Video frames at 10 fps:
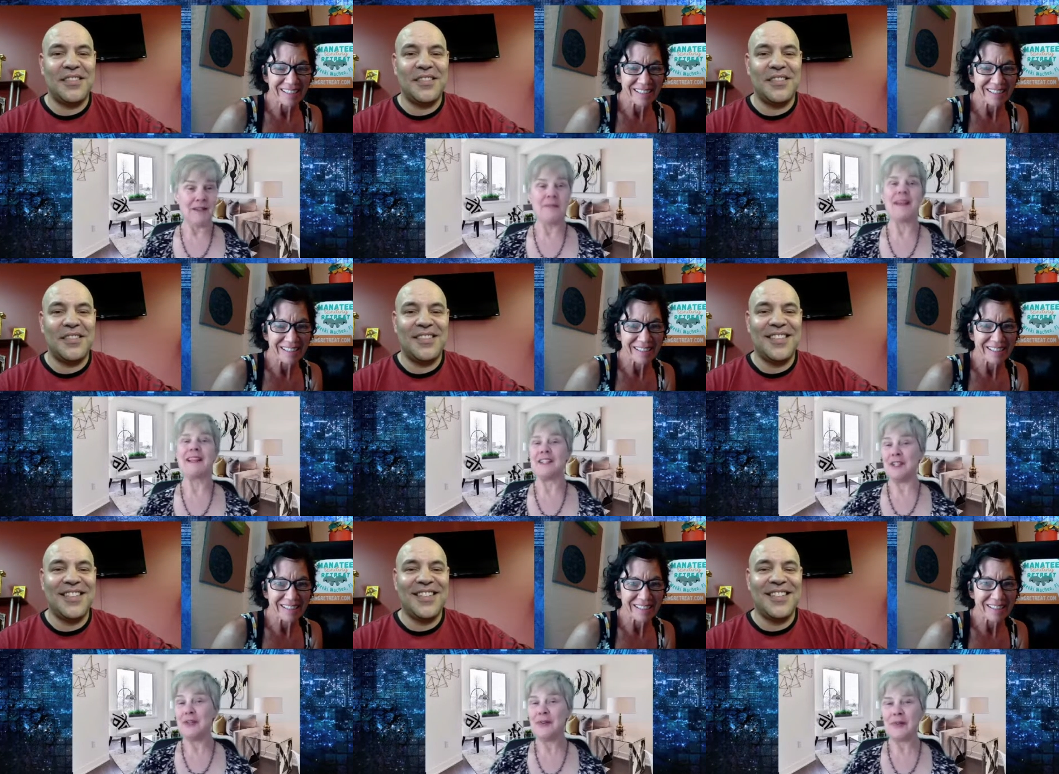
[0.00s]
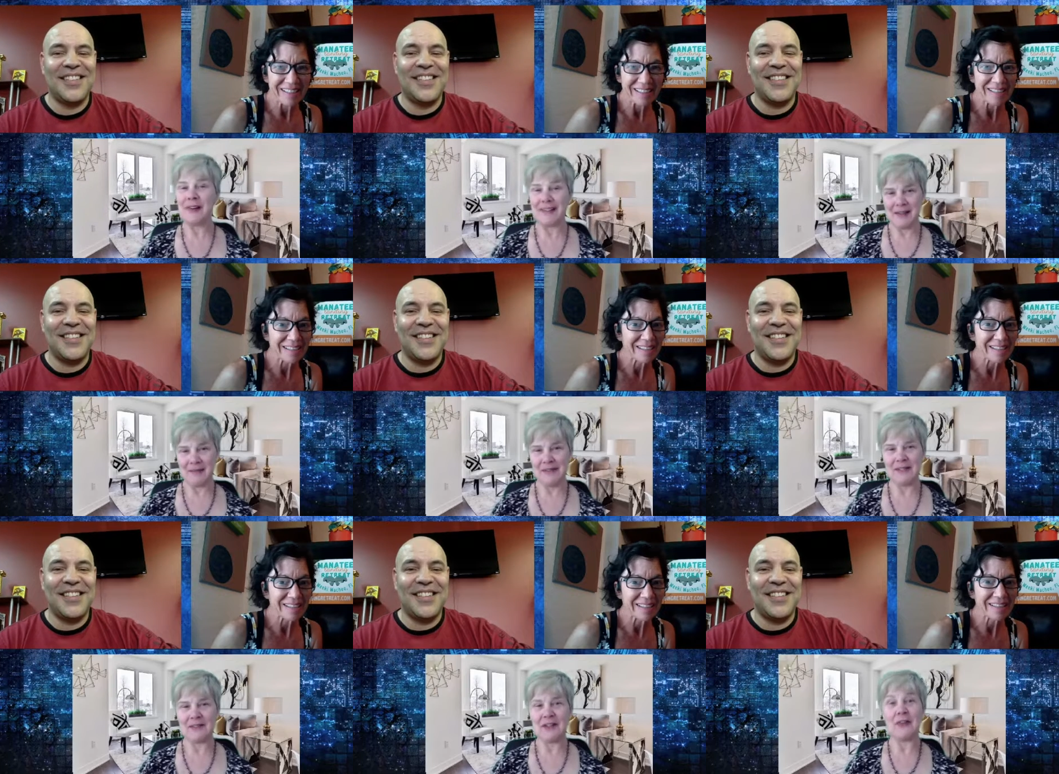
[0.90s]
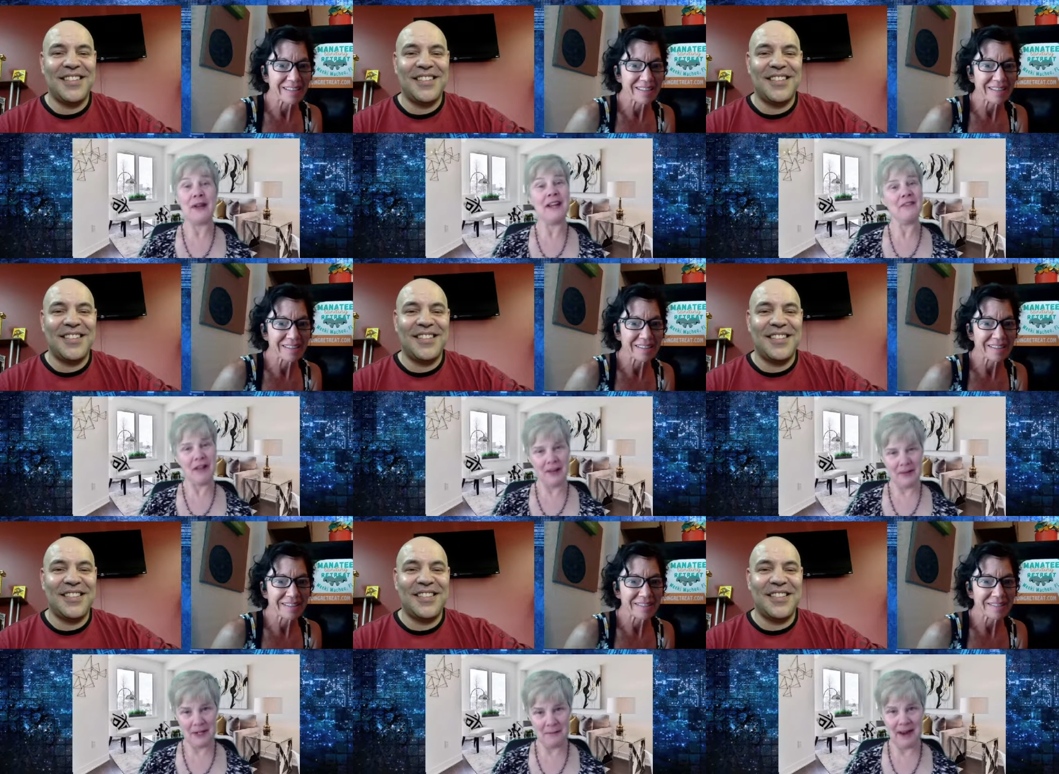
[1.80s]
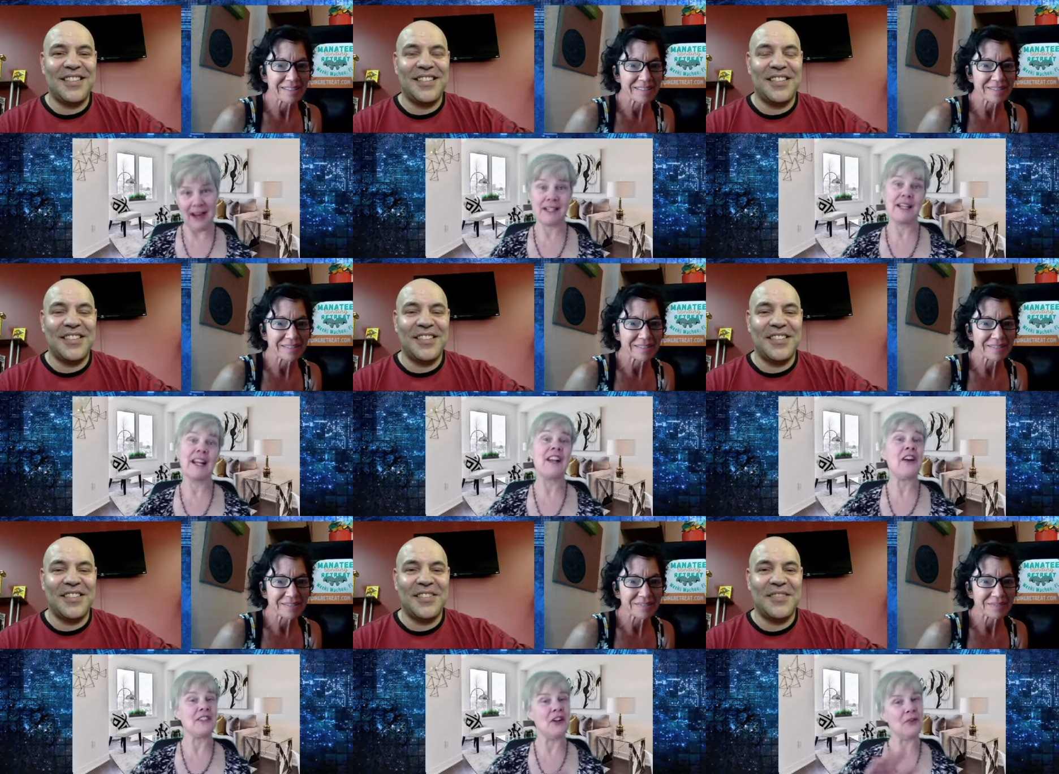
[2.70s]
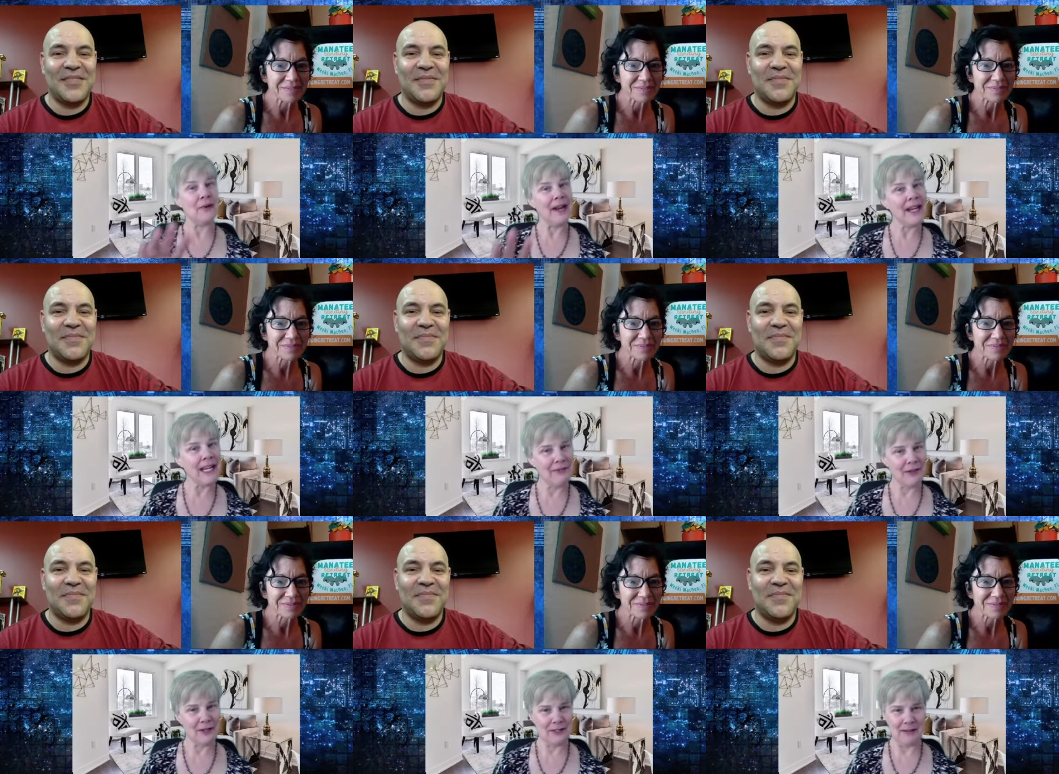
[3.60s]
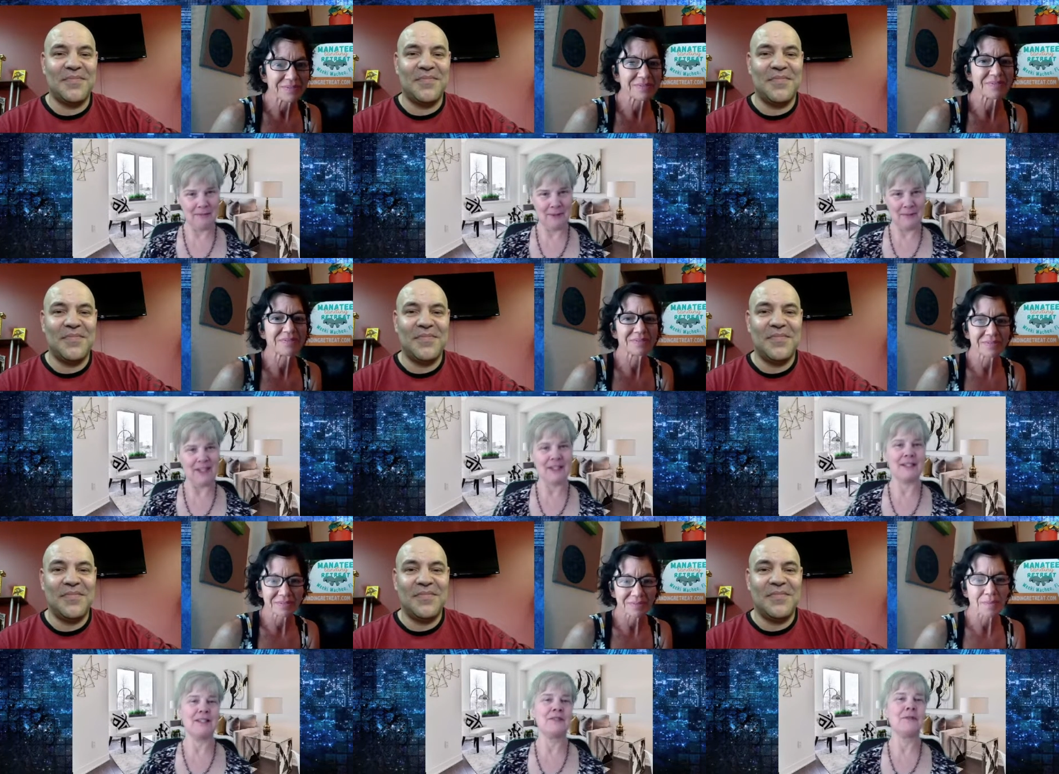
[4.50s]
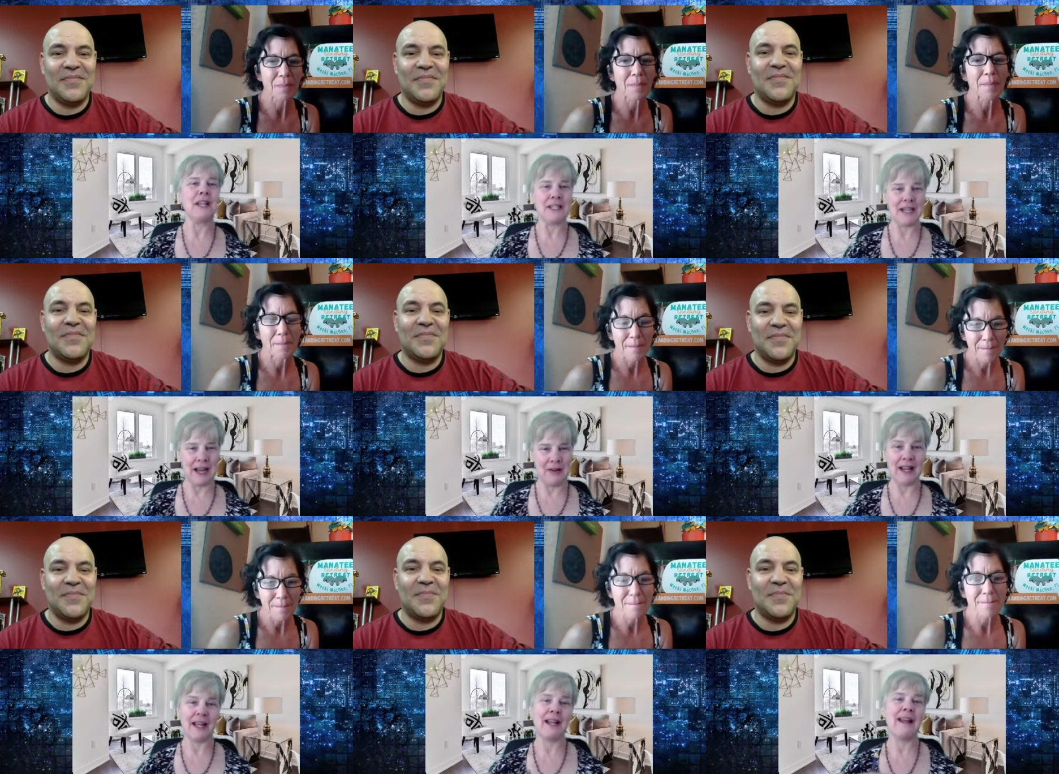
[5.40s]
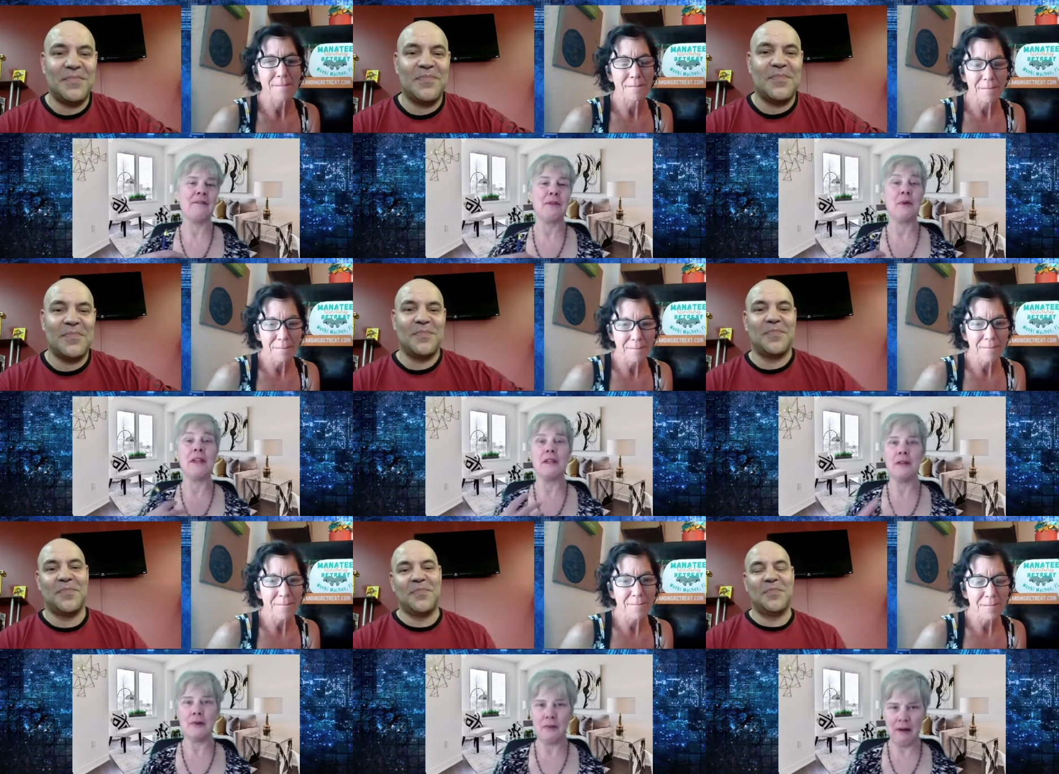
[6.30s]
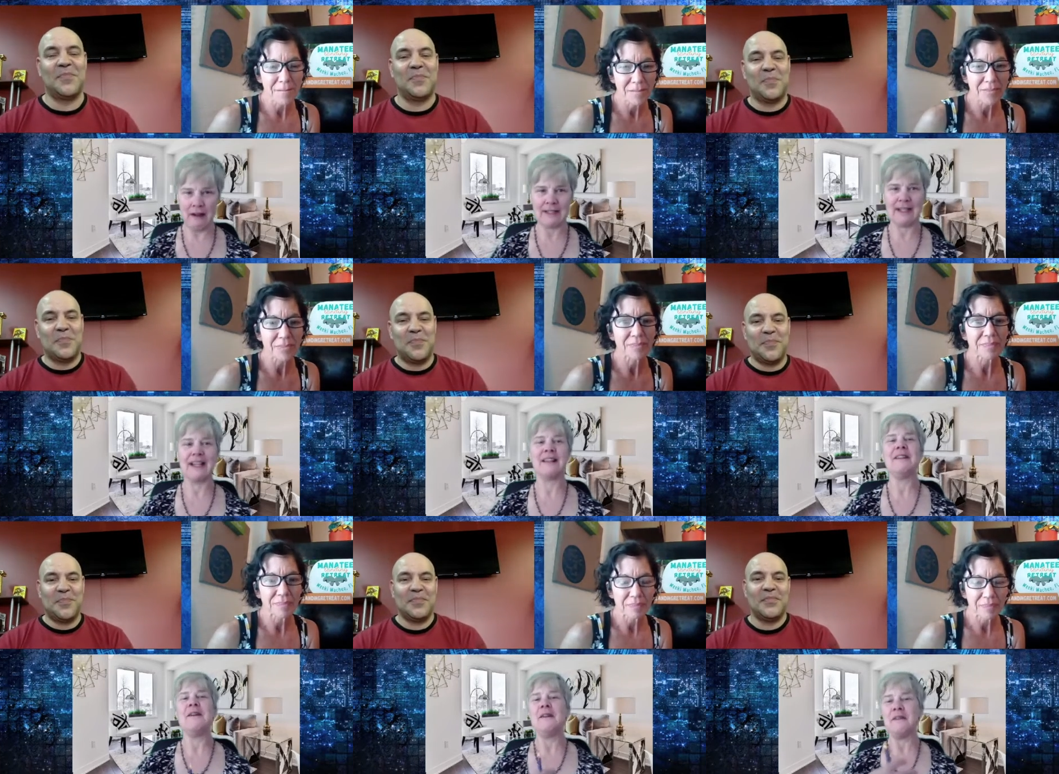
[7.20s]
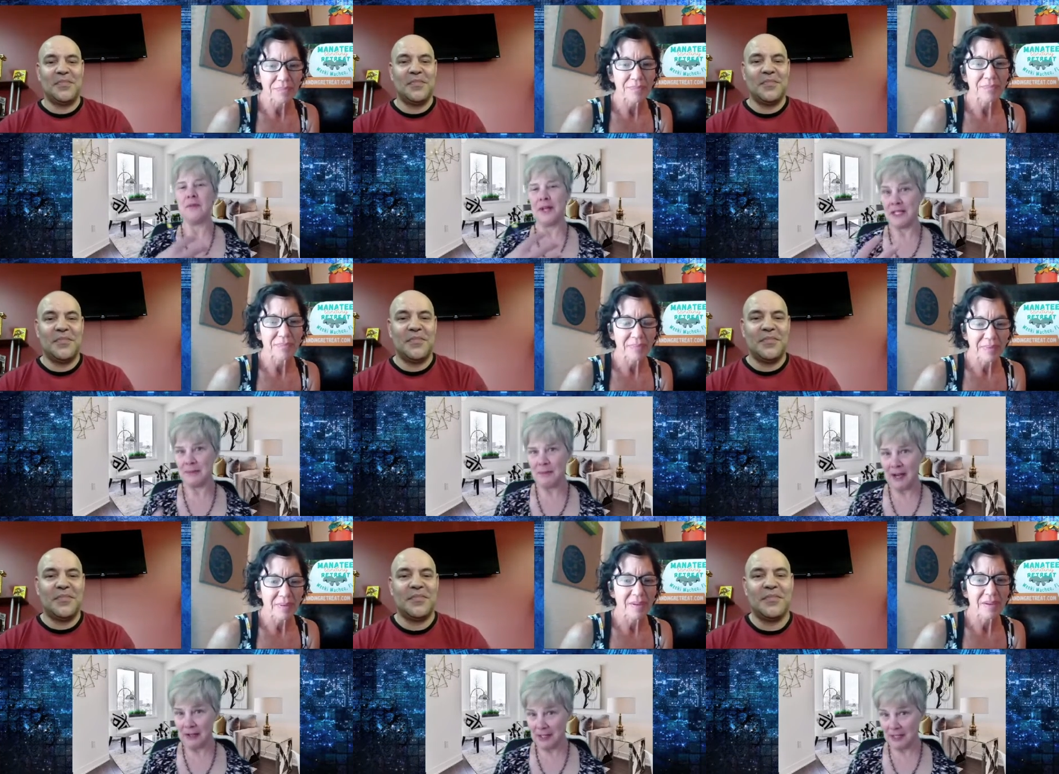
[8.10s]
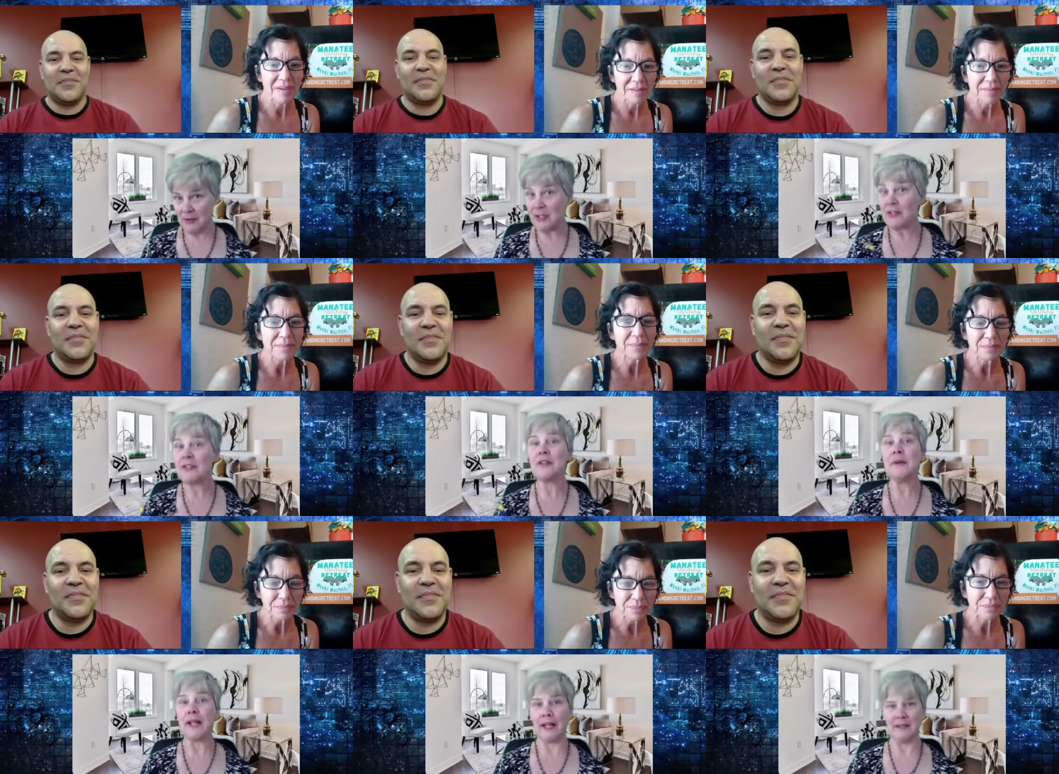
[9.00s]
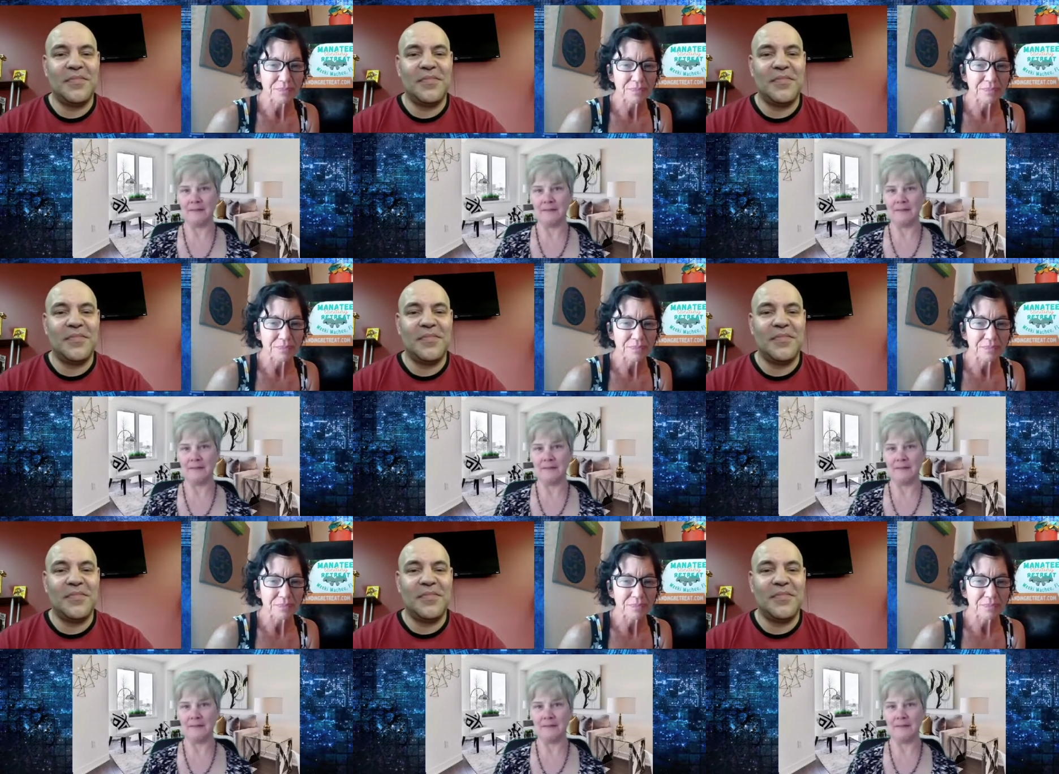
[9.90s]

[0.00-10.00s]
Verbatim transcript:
Speaker 1: because you are someone who's already following your passion and is already giving yourself permission to reach out and connect with what you want and what inspires you. You're doing it.